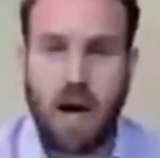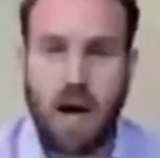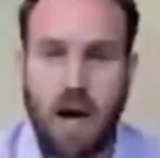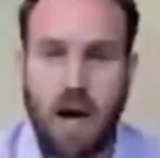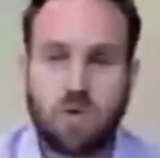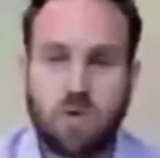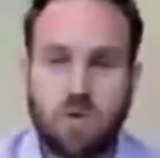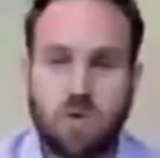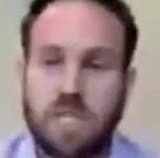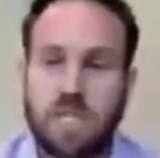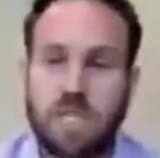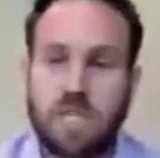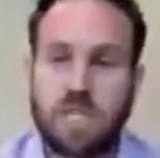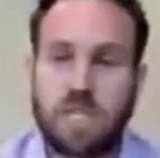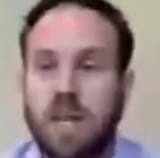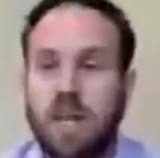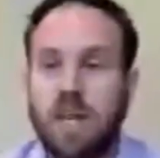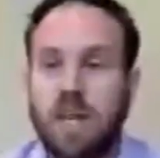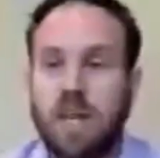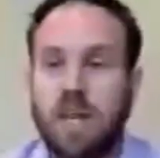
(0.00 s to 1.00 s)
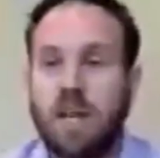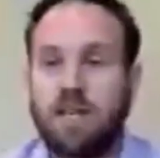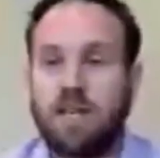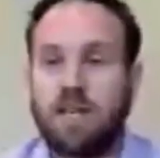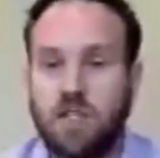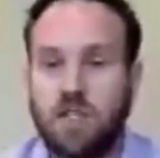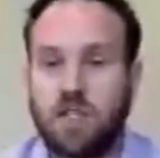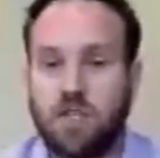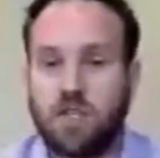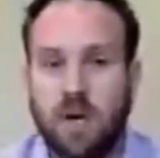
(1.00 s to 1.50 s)
uh, to a significant
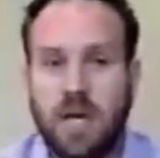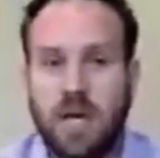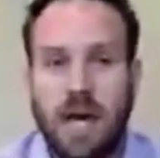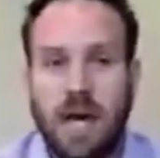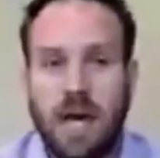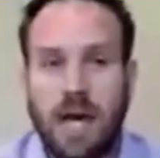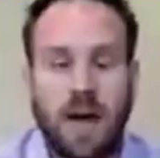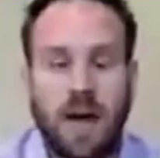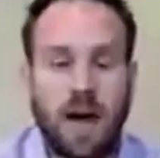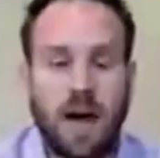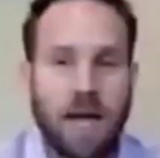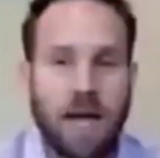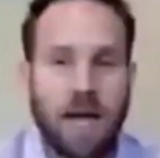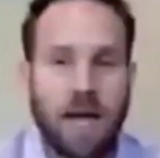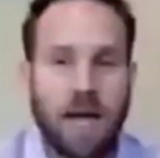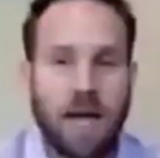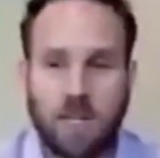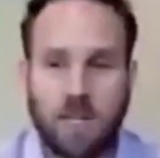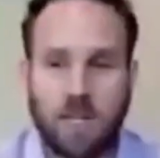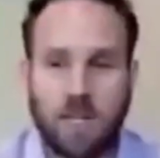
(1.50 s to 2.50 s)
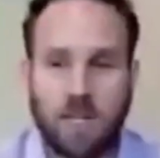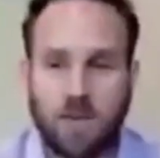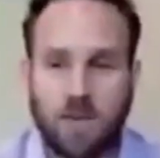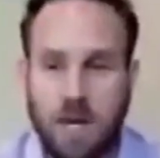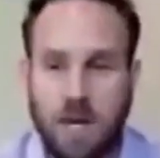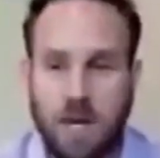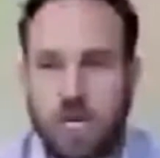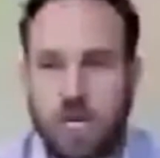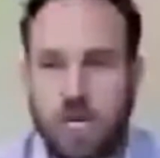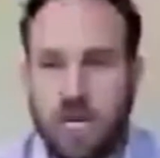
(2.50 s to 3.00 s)
enough degree at a high enough
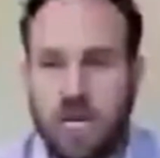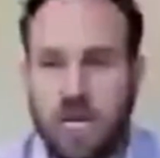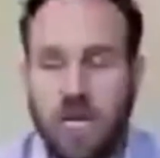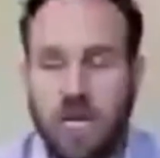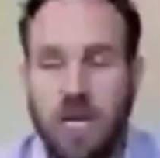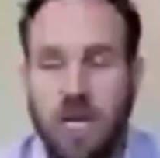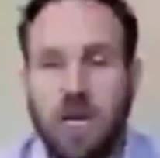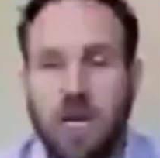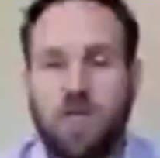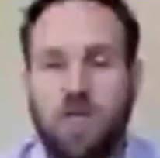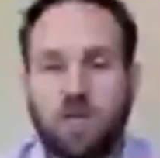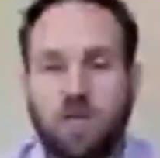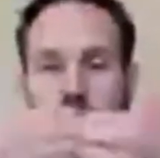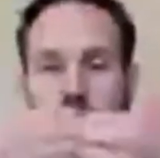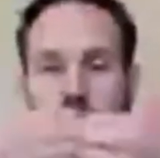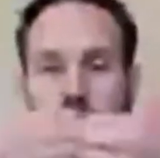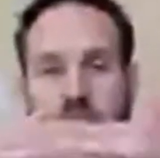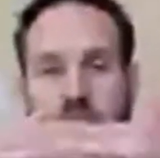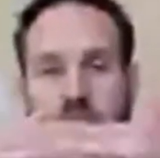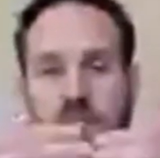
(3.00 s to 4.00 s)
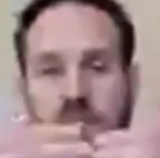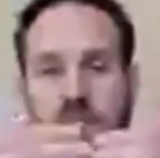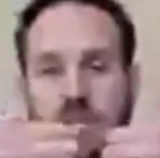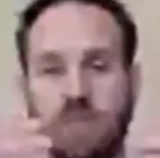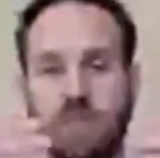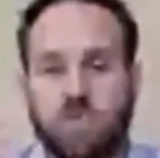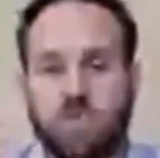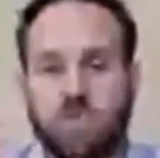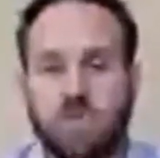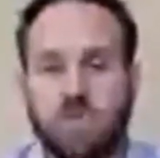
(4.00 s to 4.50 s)
acceleration those brain
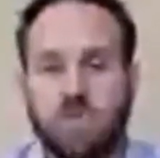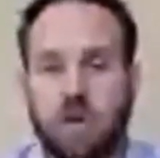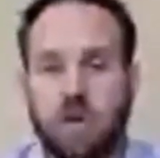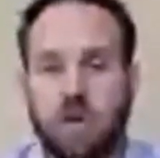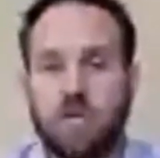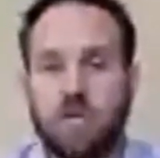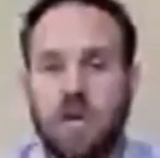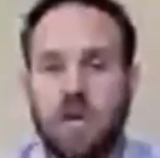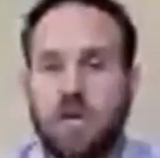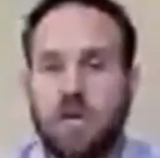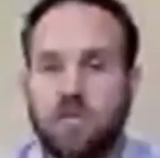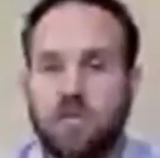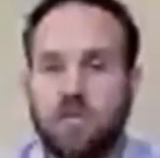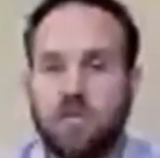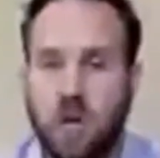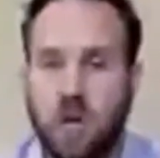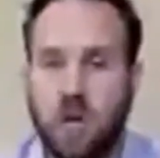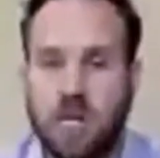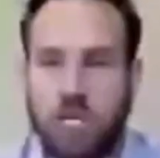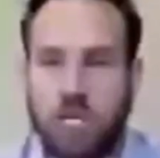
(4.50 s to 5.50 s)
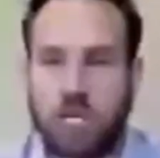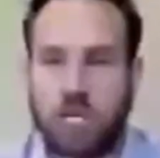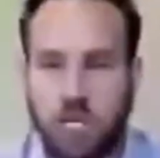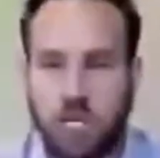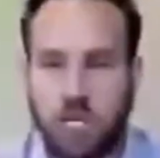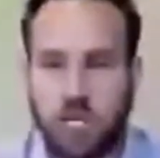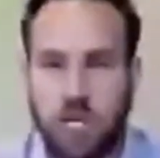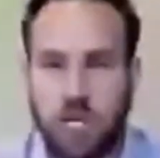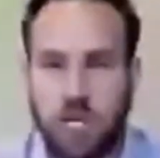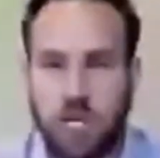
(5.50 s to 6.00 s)
cells will start to kind of stretch
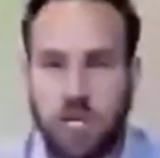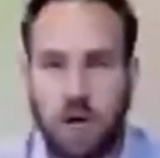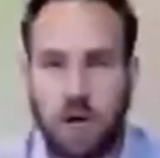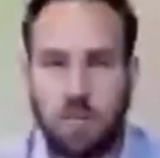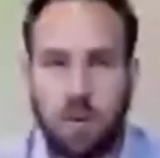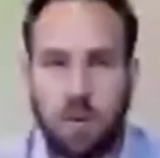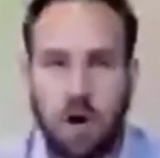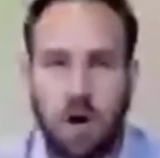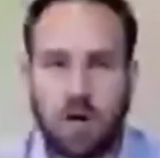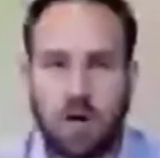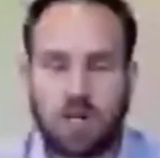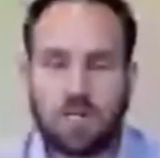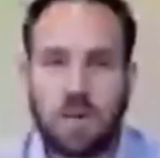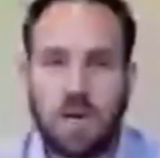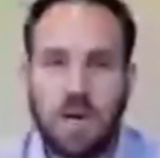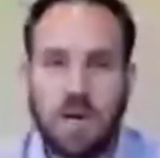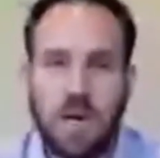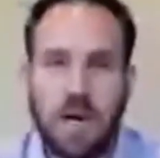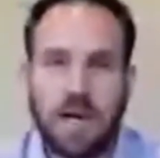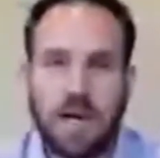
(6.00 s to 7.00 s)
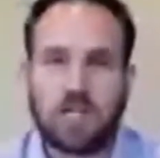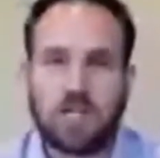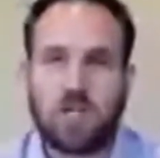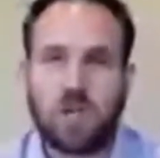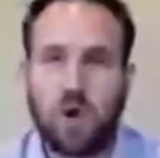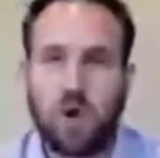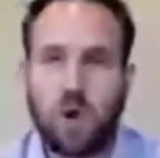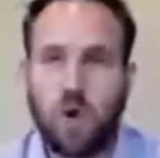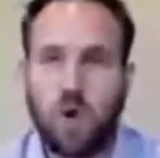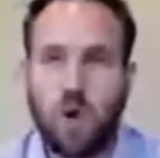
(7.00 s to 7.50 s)
and shear apart and
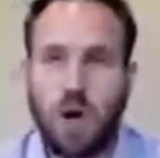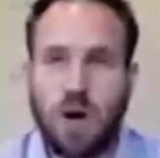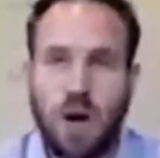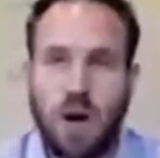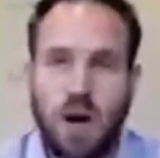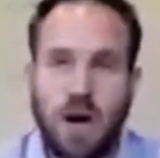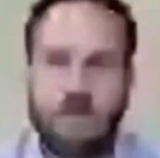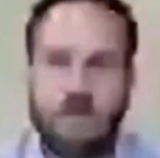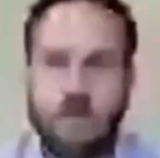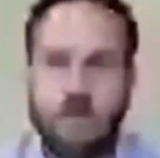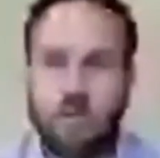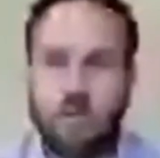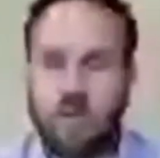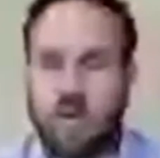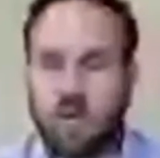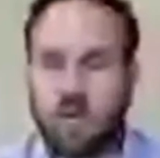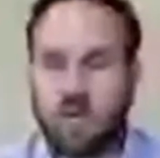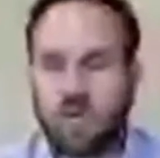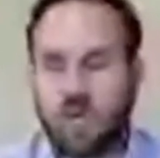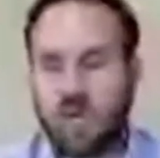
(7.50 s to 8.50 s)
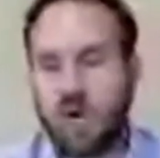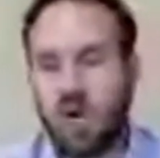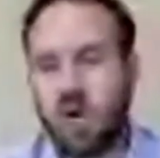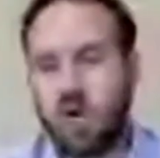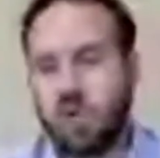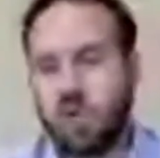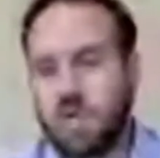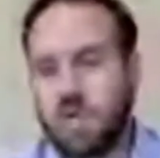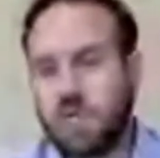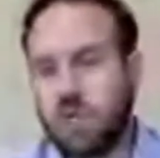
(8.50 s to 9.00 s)
so uh, a few years
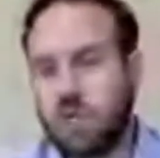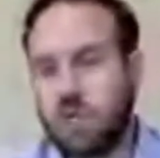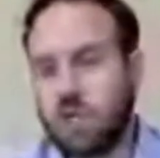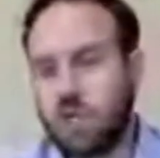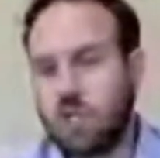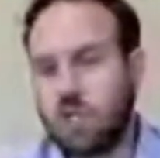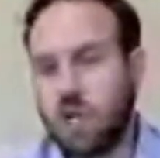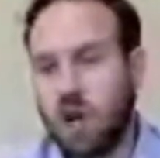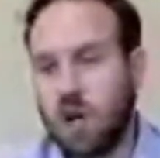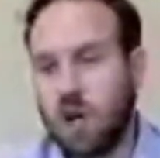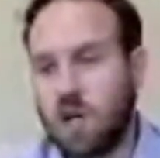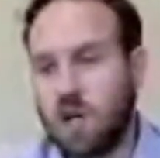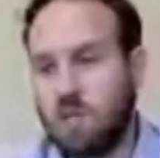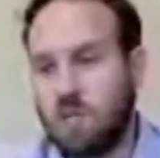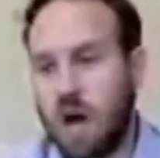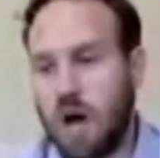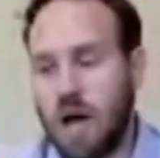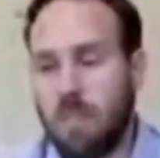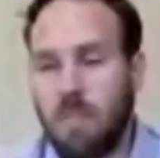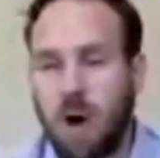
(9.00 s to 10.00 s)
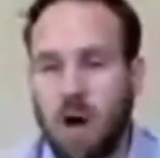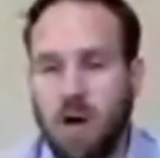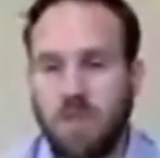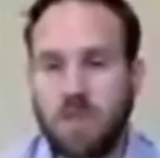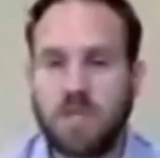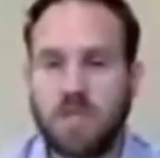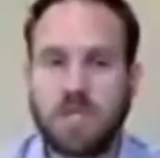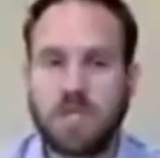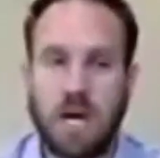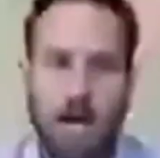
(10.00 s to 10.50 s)
ago researchers started
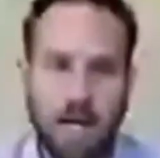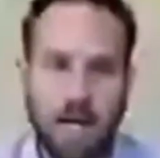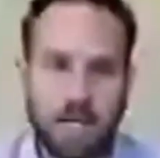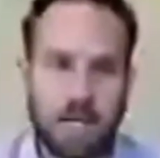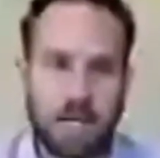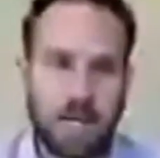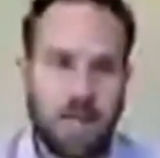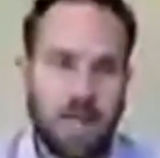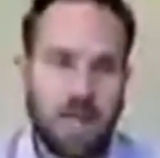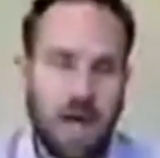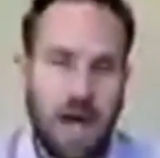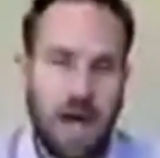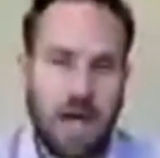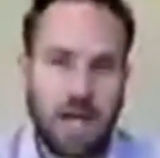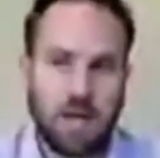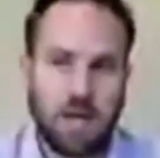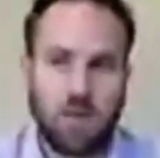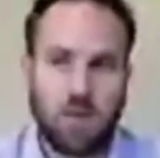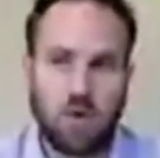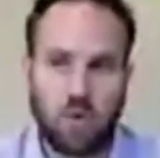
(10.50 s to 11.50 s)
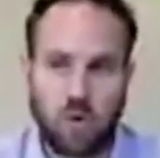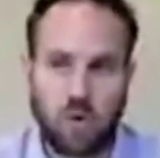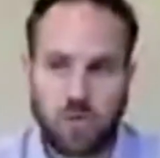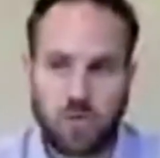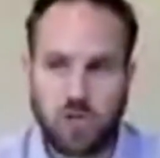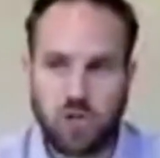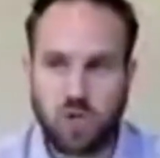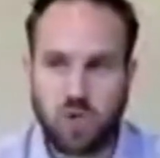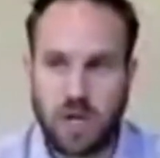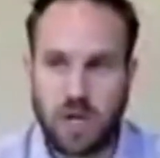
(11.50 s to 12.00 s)
hypothesizing that if you were
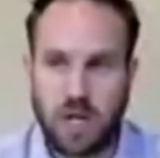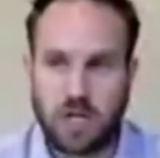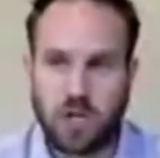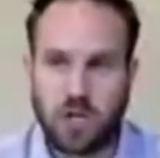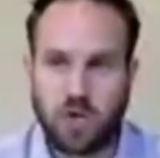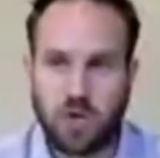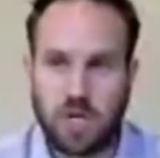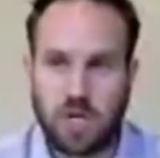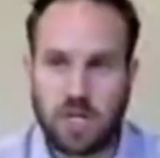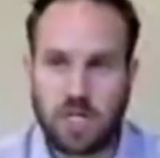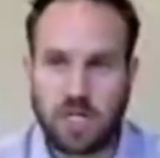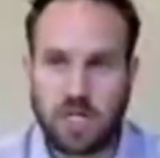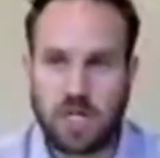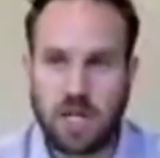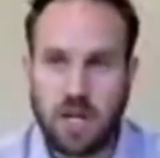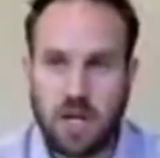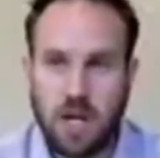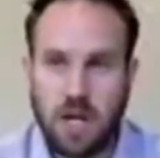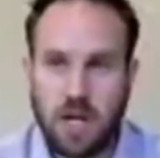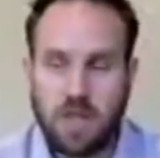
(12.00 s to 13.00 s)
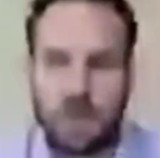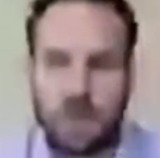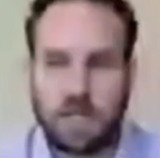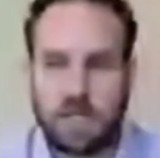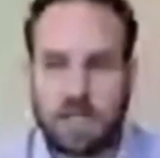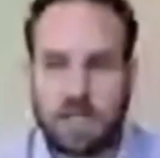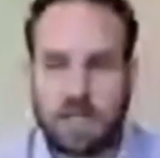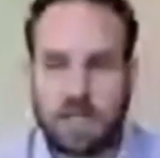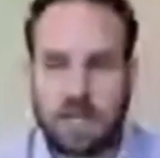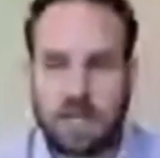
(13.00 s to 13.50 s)
to increase the
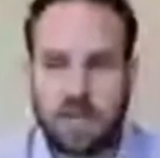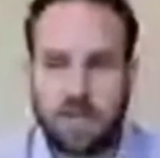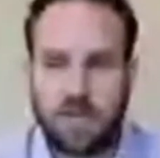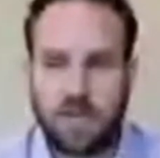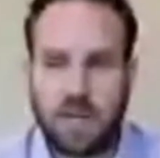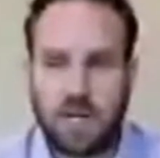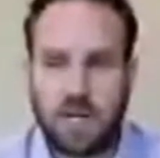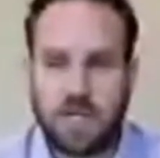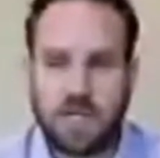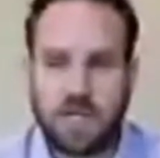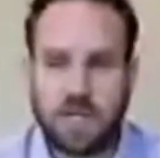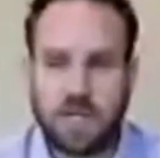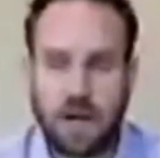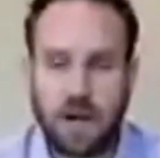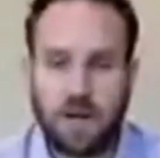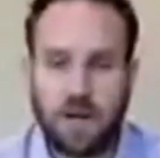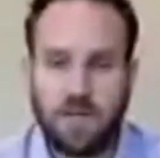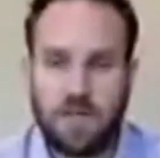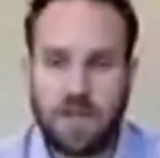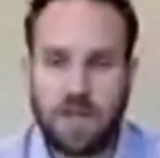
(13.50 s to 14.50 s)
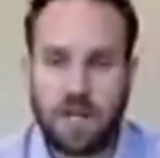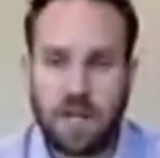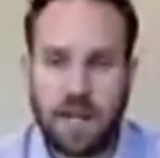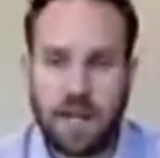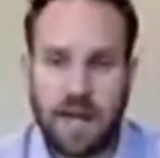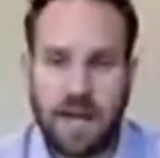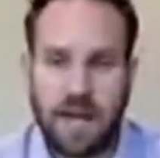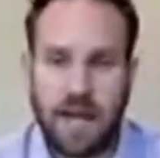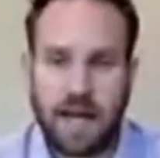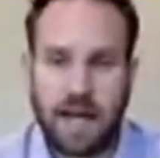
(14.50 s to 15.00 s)
stiffness of the
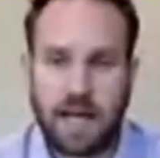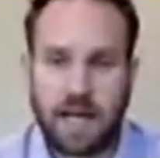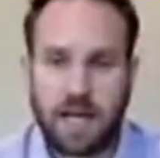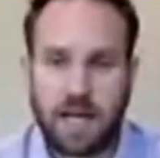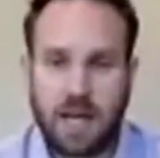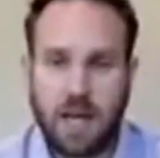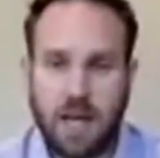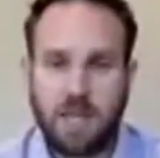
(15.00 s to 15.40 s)
neck,